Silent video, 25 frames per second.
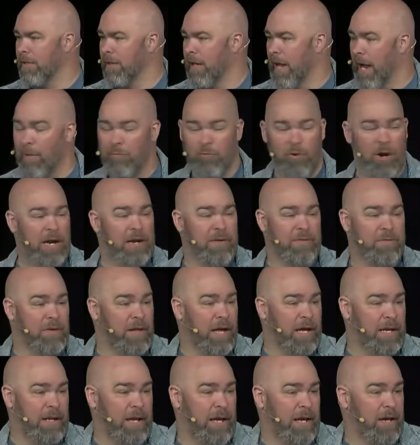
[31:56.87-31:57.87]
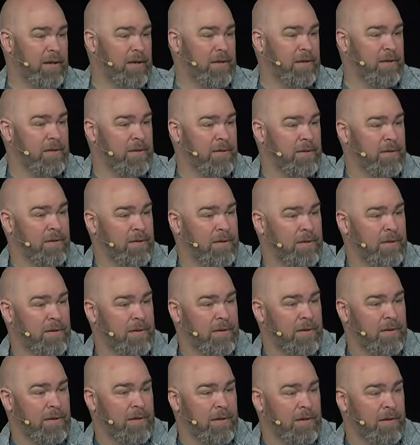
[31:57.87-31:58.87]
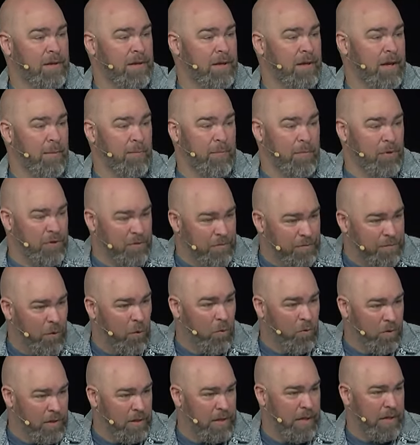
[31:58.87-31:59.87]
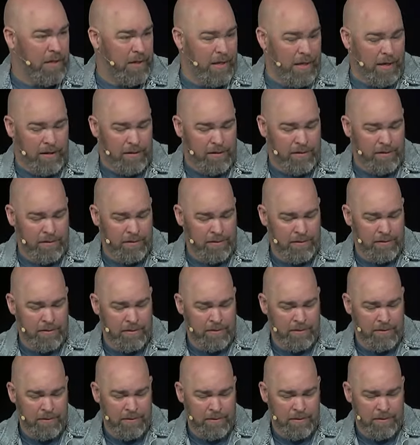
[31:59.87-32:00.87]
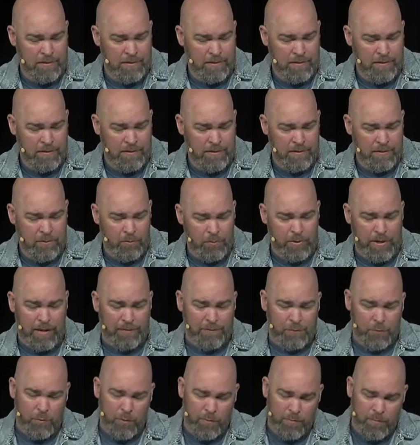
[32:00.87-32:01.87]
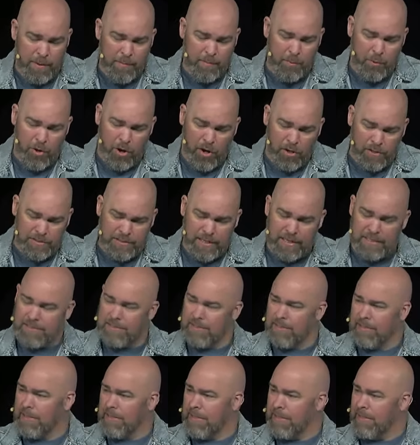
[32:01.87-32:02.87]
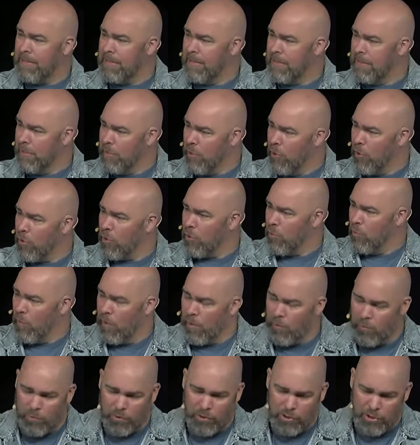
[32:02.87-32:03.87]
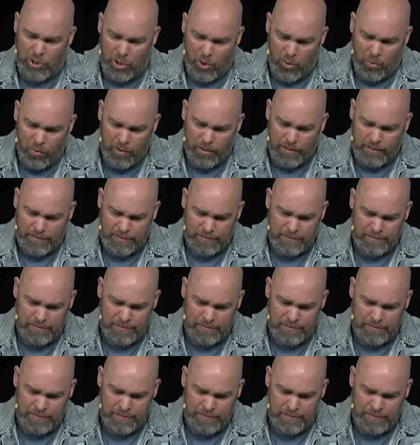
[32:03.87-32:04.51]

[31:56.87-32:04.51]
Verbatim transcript: I'm ready for that day. I'm looking forward to that day. We have to remember our destiny. Look where we're going.